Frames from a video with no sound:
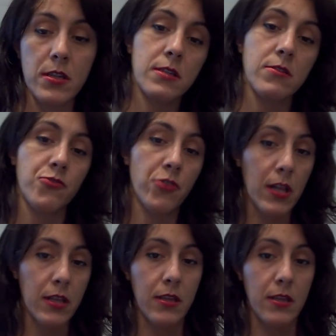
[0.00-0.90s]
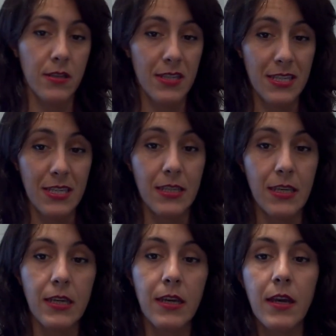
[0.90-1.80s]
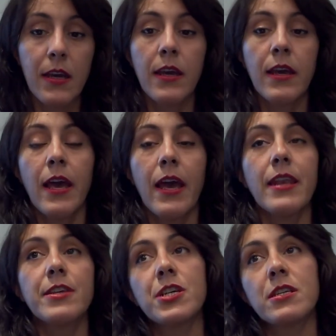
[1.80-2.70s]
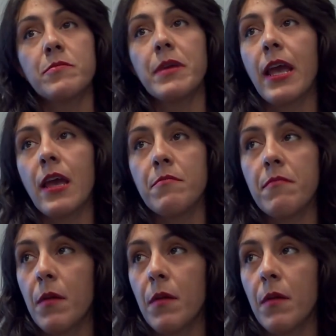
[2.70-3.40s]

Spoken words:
and centrality in the city, and they just became